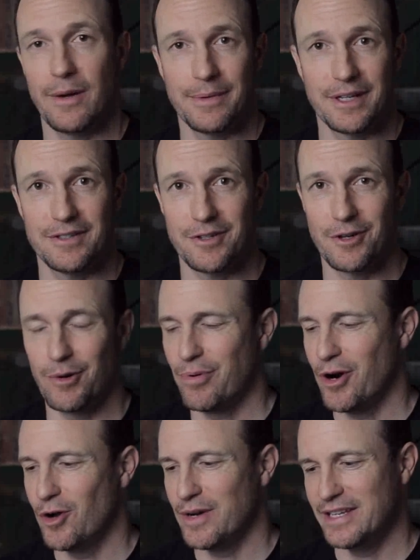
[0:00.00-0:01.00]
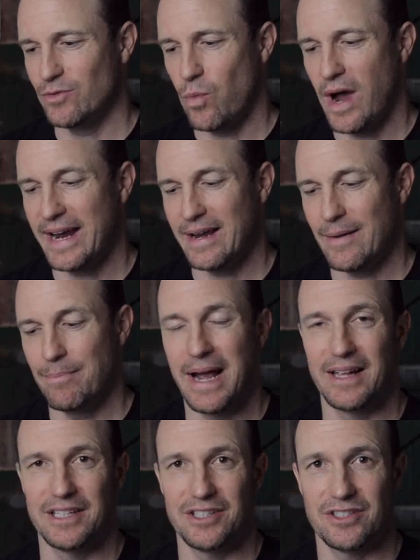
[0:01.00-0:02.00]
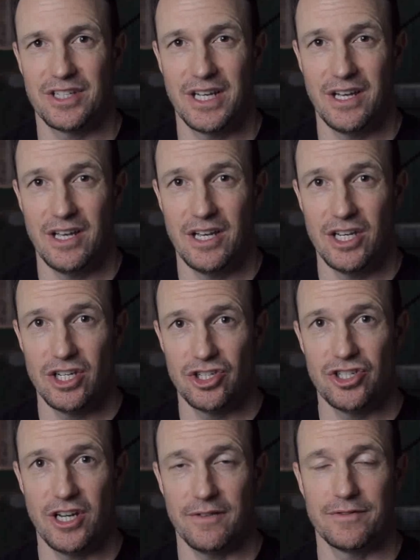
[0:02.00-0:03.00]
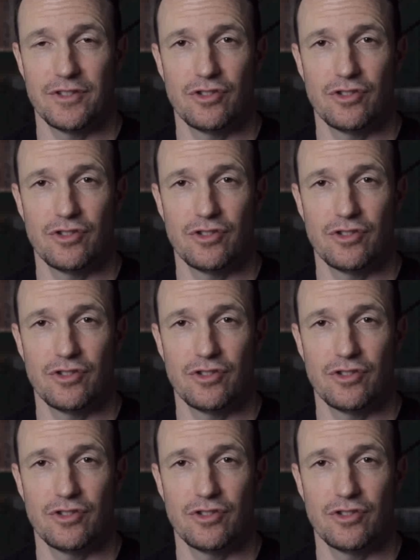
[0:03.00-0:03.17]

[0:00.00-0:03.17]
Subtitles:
I would consider it pro, is white balance shift.